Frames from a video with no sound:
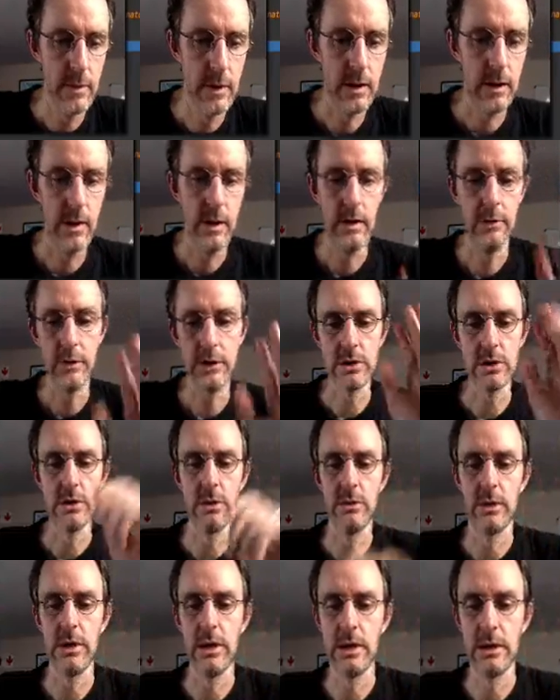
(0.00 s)
Okay, I'm not
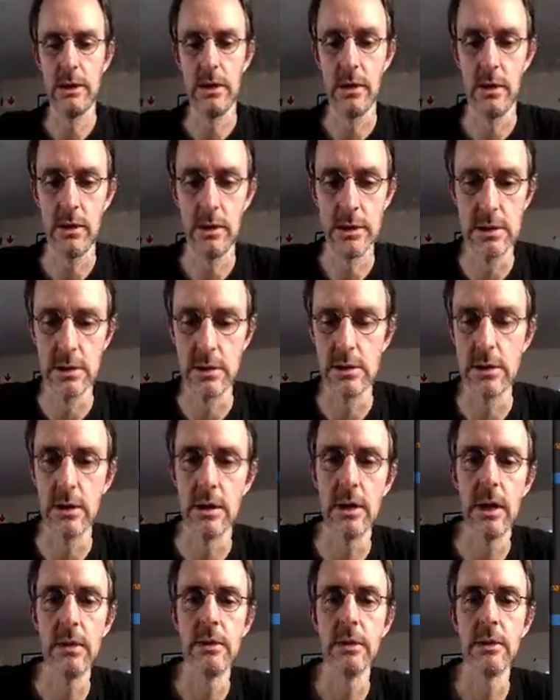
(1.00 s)
sure why the console is not
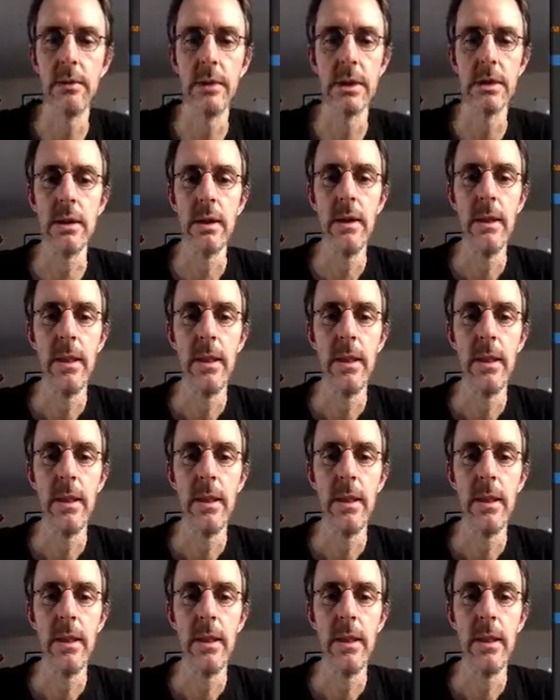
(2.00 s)
enabled, but